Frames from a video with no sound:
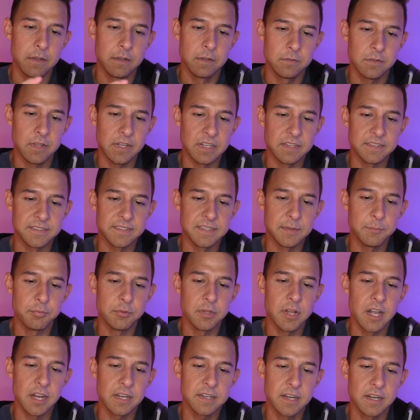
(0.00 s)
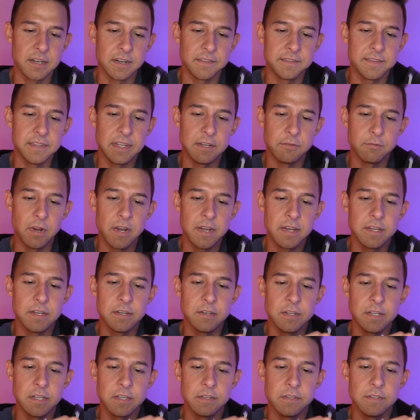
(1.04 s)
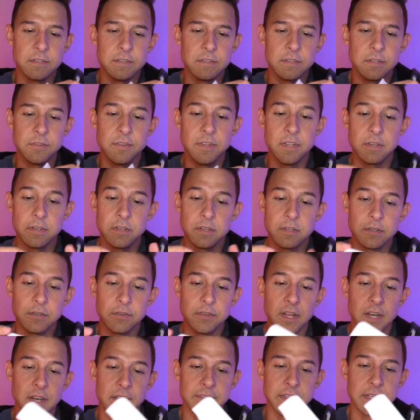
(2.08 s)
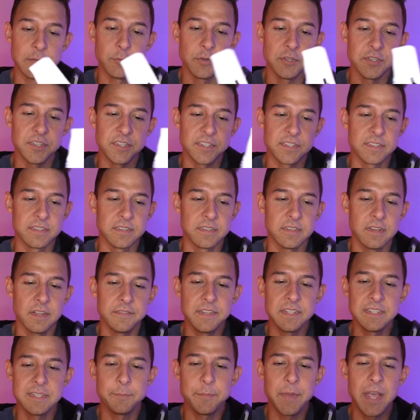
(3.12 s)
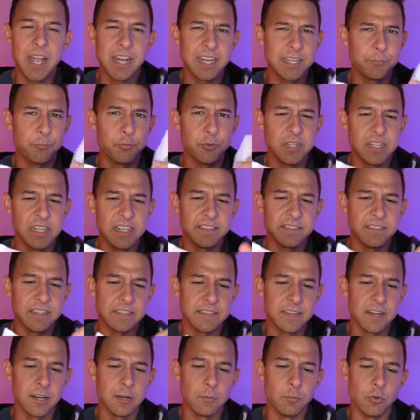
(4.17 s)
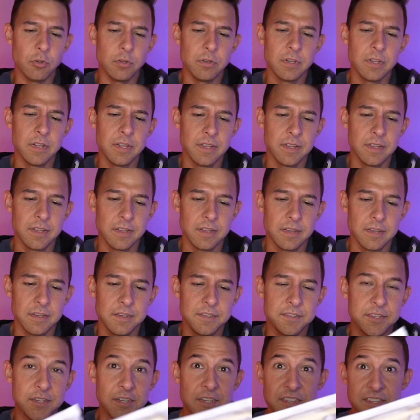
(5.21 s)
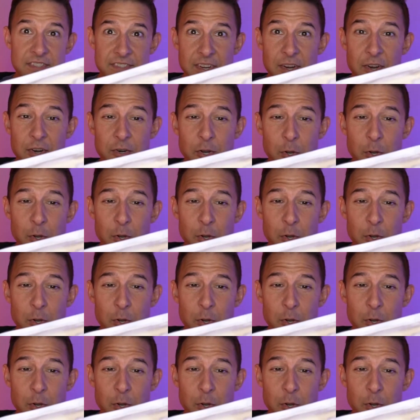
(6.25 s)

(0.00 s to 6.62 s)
like a Ziploc kind of thing right here. You can do that. I think the bag is pretty easily tearable. So you can just tear it